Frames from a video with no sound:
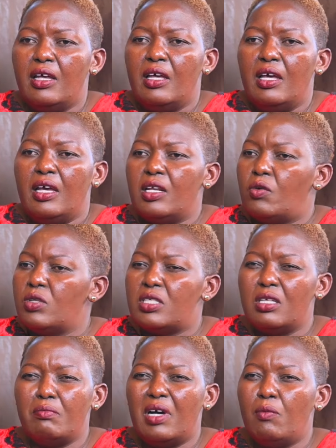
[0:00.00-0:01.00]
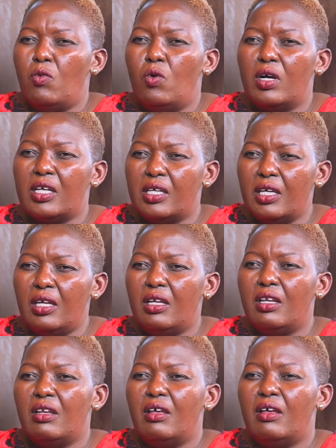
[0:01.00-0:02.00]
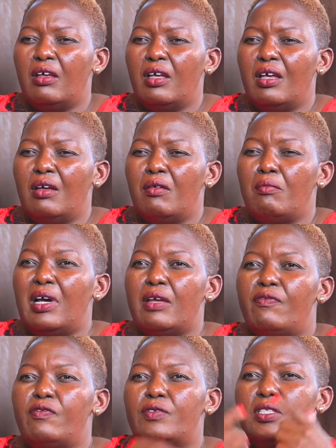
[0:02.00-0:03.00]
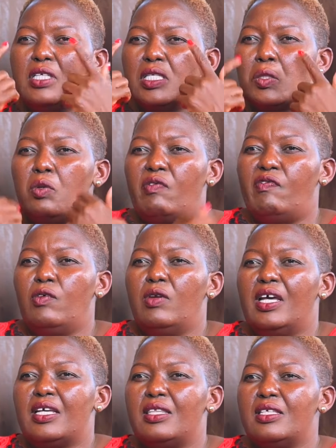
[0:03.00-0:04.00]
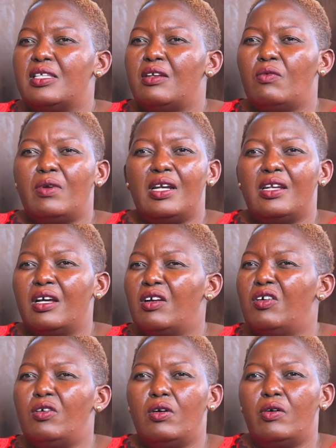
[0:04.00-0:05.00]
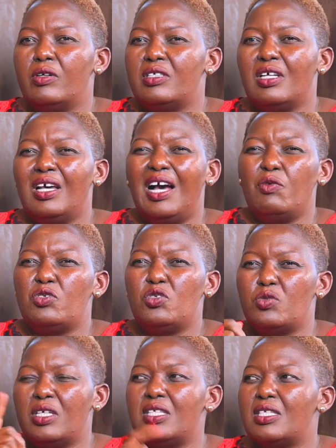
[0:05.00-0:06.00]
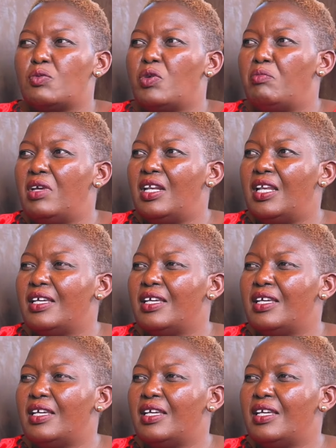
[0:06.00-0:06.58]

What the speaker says: and I could see mom walk in. My tears could flow like this and wonder, God, how do you raise women like